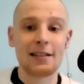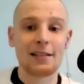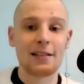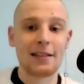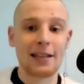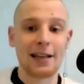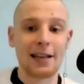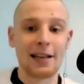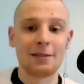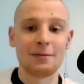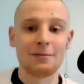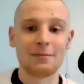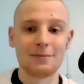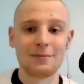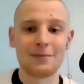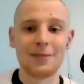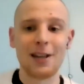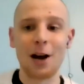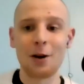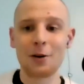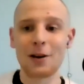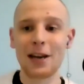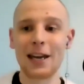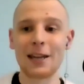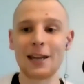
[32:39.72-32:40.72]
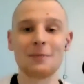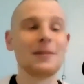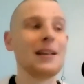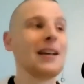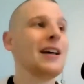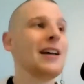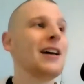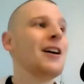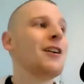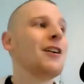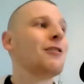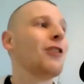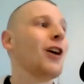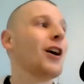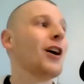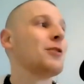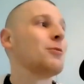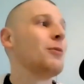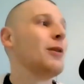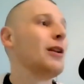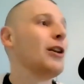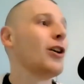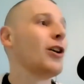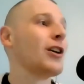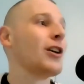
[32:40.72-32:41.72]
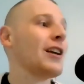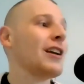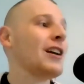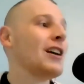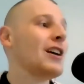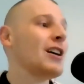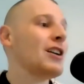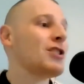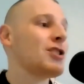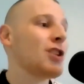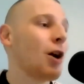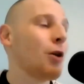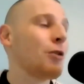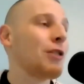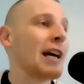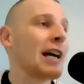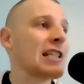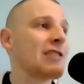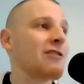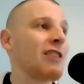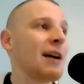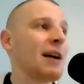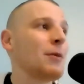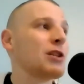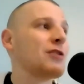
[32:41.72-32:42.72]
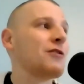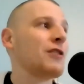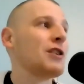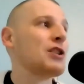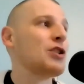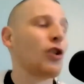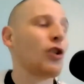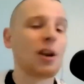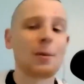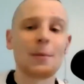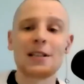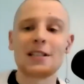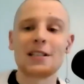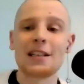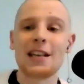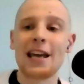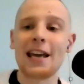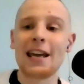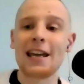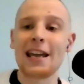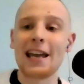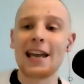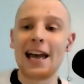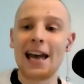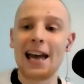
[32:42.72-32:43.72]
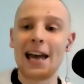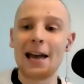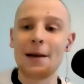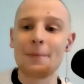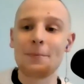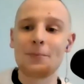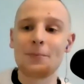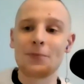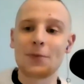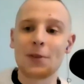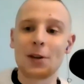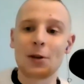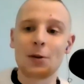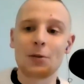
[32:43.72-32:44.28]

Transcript: yeah. Okay. Right. Well, look, Joe, thanks very much for joining me today. I